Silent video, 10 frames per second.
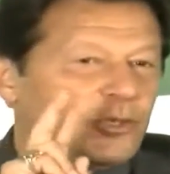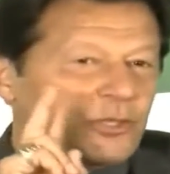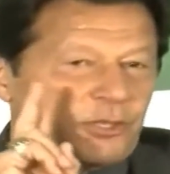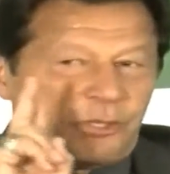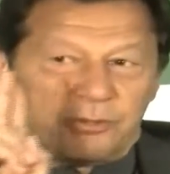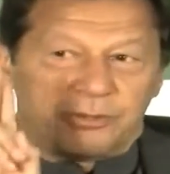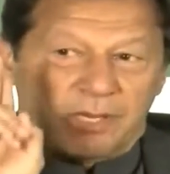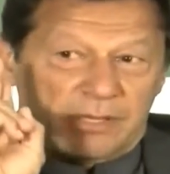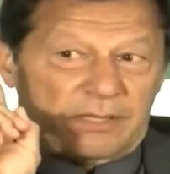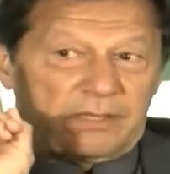
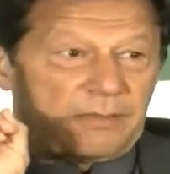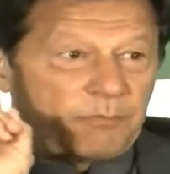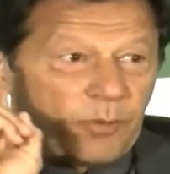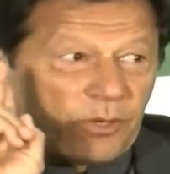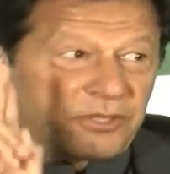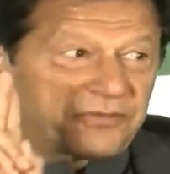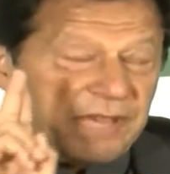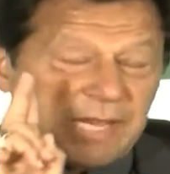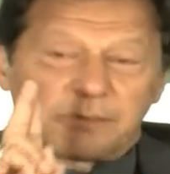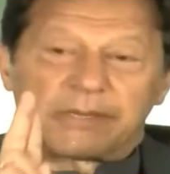the
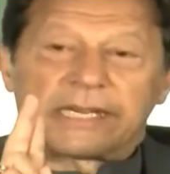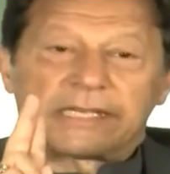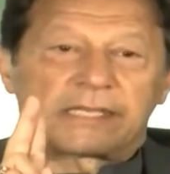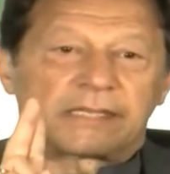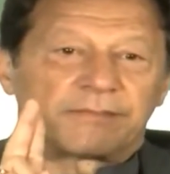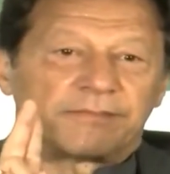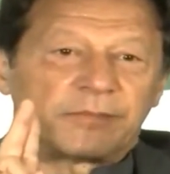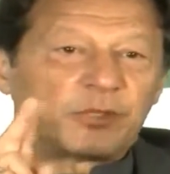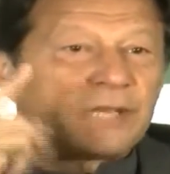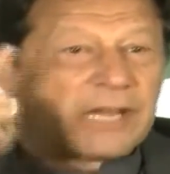most valuable lesson,